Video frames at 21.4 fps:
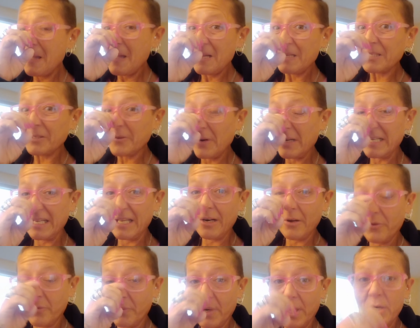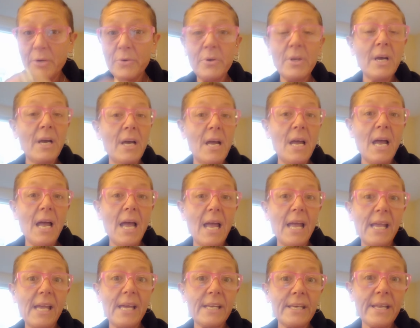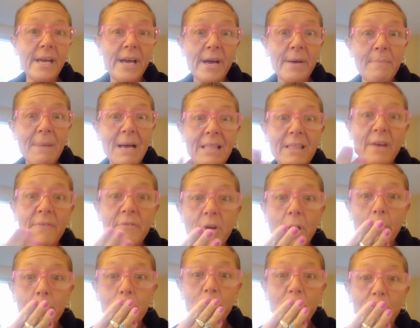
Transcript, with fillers: so I can get on the road. And um, I love y'all.